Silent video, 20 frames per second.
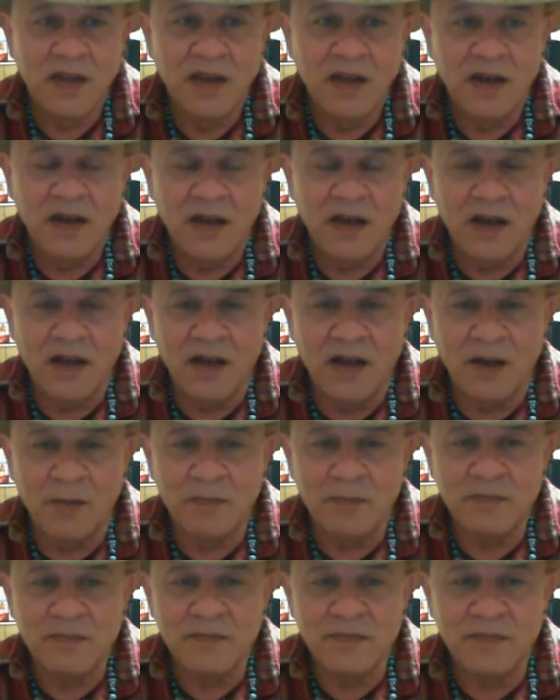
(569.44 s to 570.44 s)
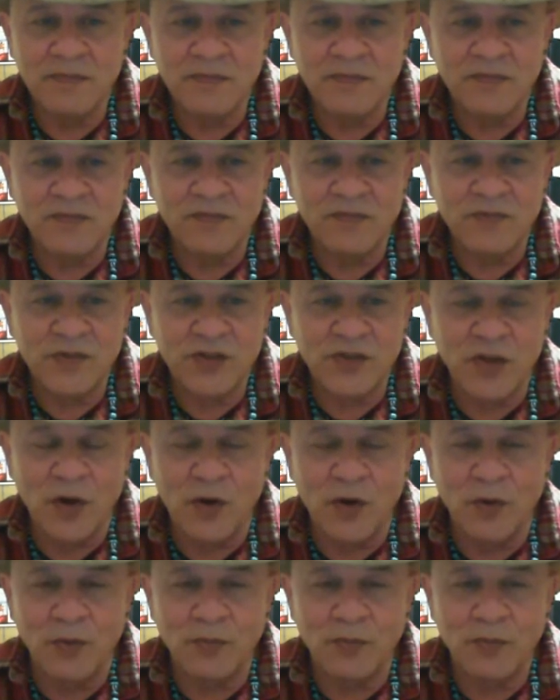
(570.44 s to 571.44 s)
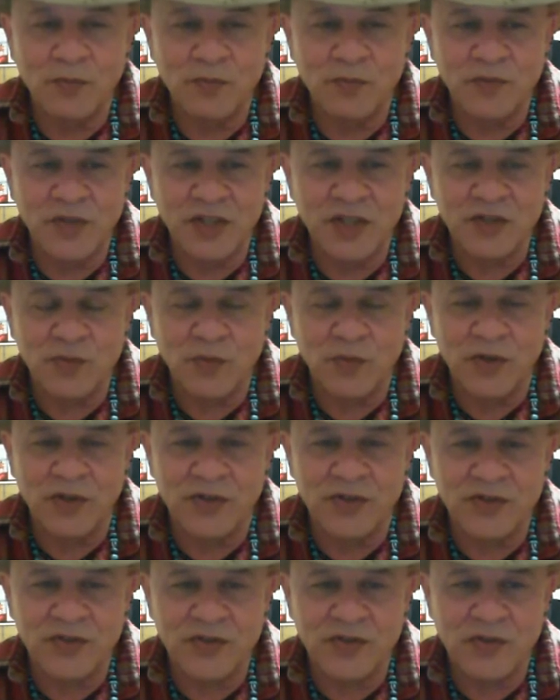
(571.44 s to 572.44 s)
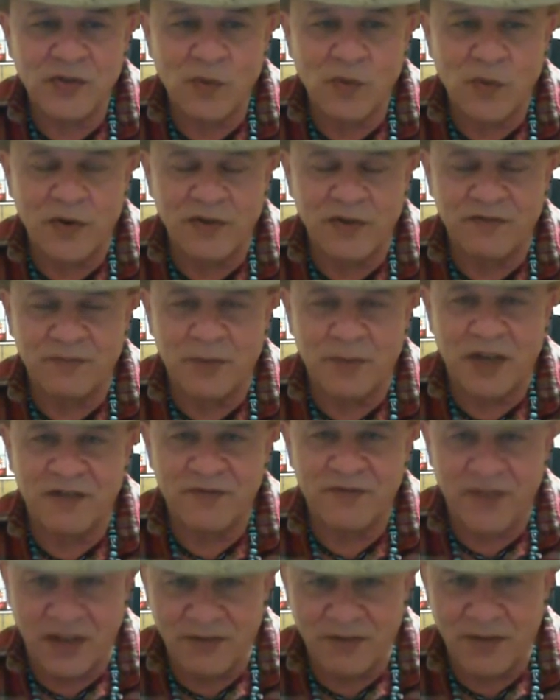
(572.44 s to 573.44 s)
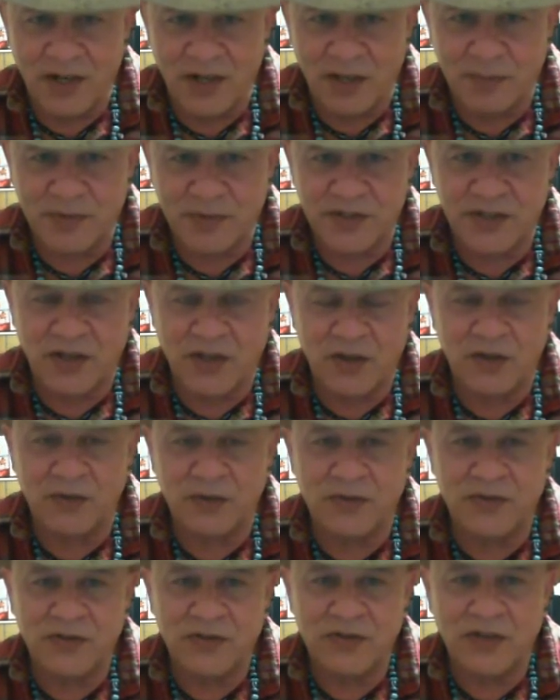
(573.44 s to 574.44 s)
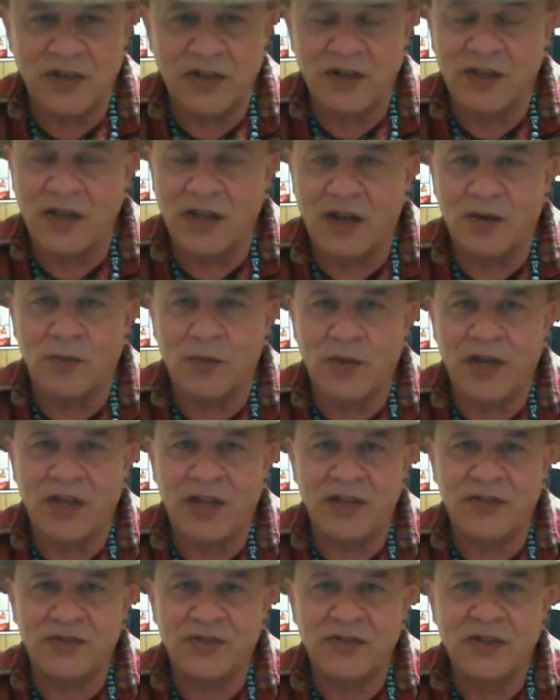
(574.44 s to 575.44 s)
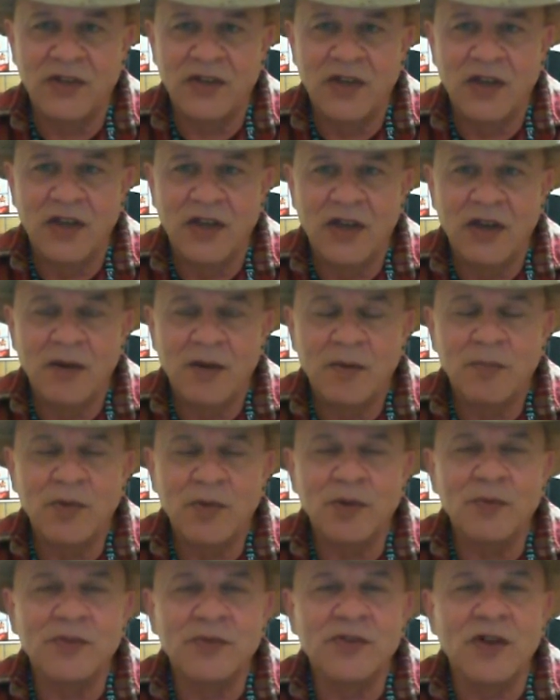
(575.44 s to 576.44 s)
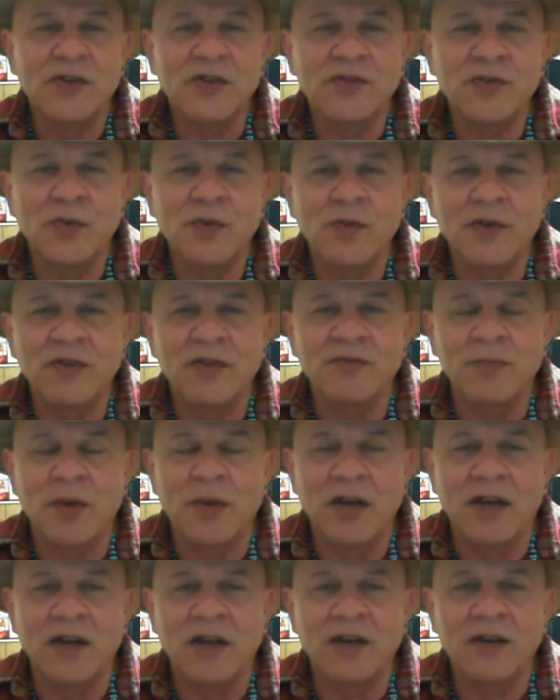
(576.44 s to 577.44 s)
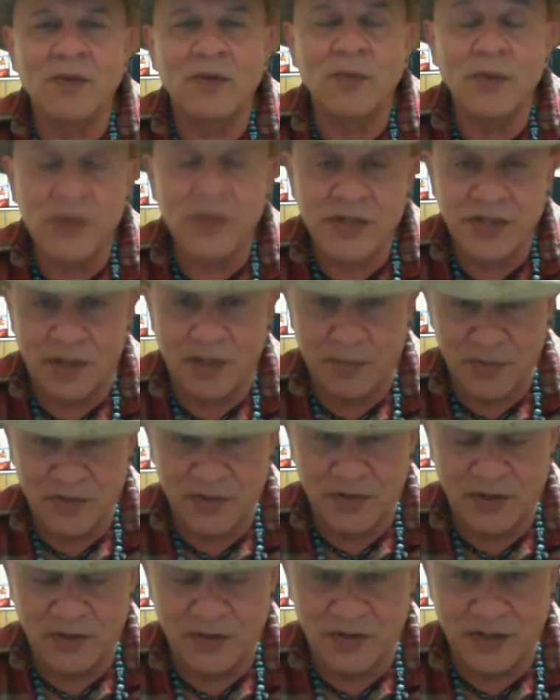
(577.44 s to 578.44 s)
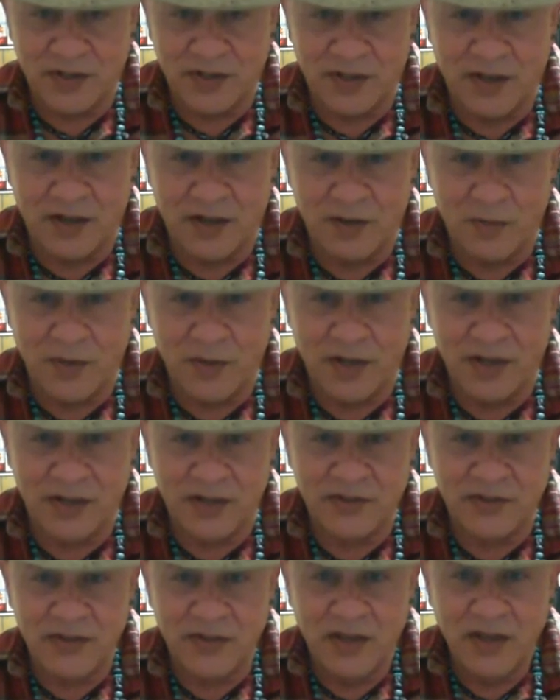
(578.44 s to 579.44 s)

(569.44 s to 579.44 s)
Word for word: Um, so this was one of my favorite episodes in a lot of ways, but it was also one of my worst episodes in a lot of ways.